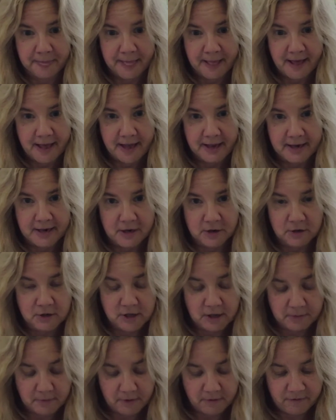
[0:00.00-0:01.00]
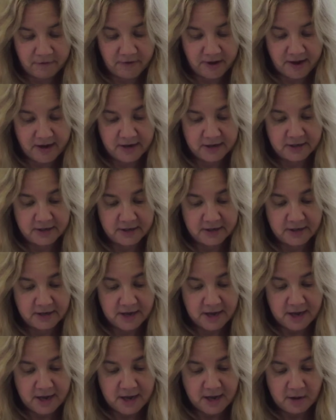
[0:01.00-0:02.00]
And here's some advice.
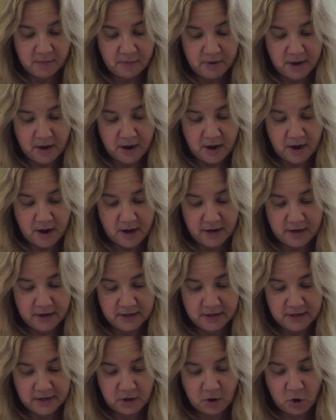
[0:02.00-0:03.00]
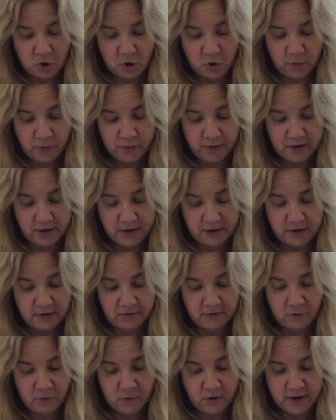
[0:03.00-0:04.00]
Be honest and open.
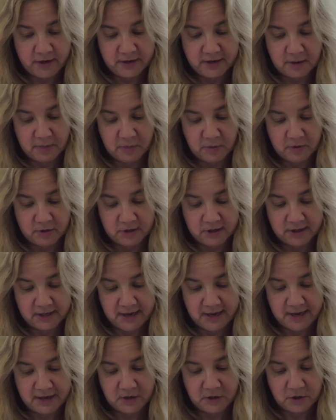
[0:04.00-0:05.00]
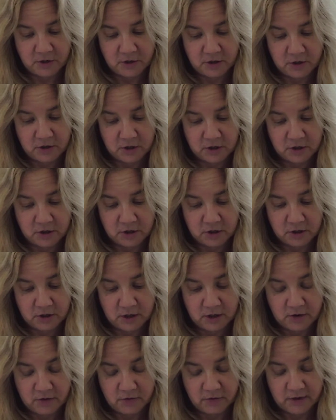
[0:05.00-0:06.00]
Avoid double standards.
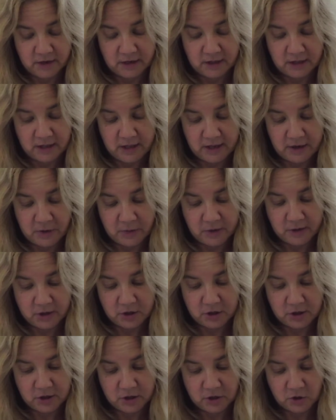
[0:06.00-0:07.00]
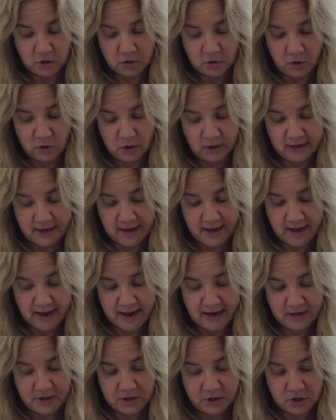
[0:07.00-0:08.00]
Relinquish controlling
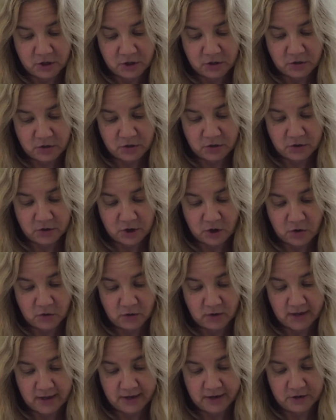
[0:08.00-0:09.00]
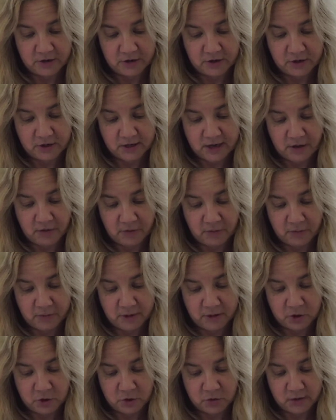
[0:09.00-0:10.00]
attitudes. Don't let yourself be
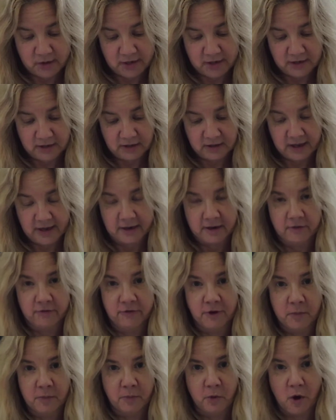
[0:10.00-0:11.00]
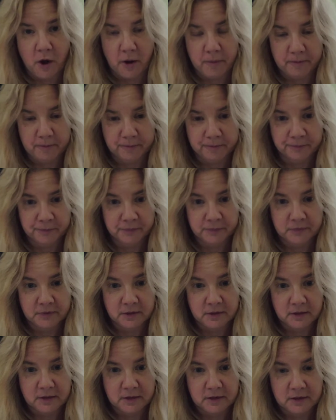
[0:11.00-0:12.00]
treated like a football.
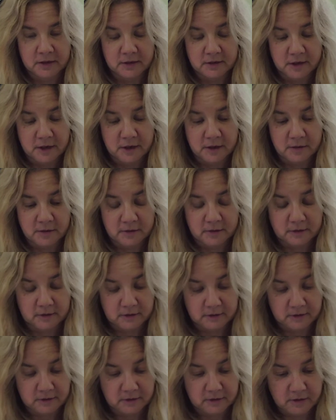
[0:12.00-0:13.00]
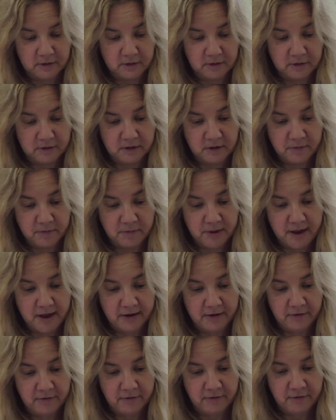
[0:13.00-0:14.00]
So, some back
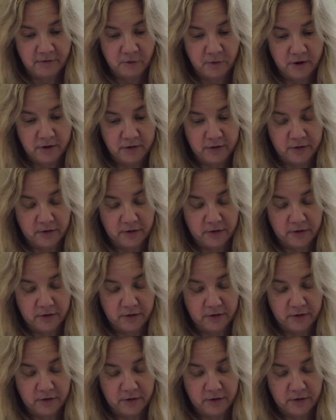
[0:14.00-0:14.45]
and forth.